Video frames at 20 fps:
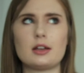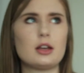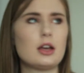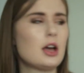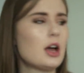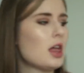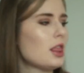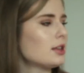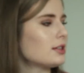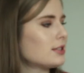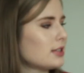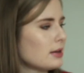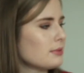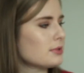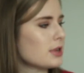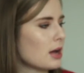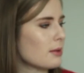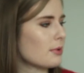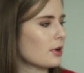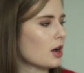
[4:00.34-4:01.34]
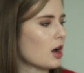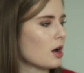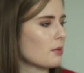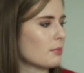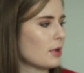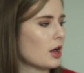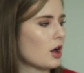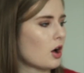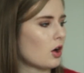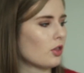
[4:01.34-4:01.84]
it same time I got
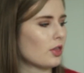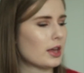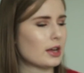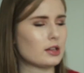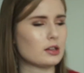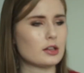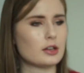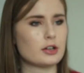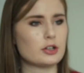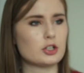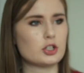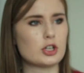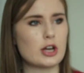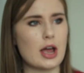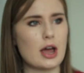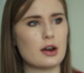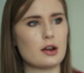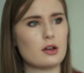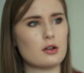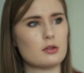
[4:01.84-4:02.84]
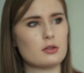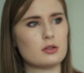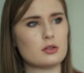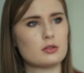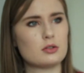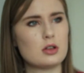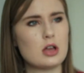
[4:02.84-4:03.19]
my All That Glitter Shadow.